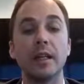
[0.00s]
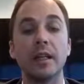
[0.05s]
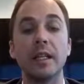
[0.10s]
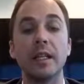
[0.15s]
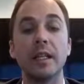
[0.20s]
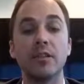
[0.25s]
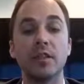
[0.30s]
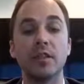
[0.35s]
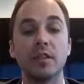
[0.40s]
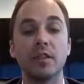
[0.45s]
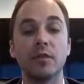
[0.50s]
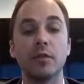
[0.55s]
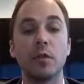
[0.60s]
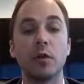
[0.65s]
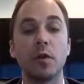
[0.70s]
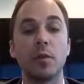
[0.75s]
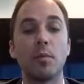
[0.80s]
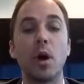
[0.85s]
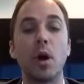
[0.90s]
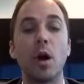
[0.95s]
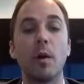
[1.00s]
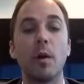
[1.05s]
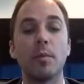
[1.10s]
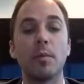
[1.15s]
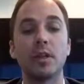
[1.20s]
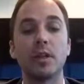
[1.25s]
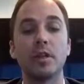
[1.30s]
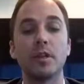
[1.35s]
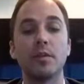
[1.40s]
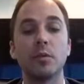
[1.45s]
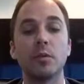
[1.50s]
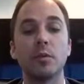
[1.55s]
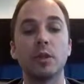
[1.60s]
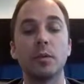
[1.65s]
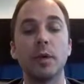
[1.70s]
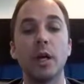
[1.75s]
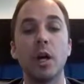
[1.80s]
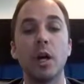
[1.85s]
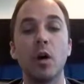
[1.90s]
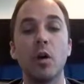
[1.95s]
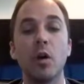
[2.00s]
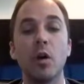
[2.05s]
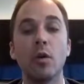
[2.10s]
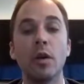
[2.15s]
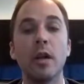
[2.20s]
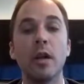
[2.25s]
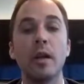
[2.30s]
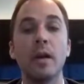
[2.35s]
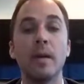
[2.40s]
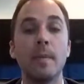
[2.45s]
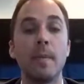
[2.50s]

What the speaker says: leases for the properties which we own.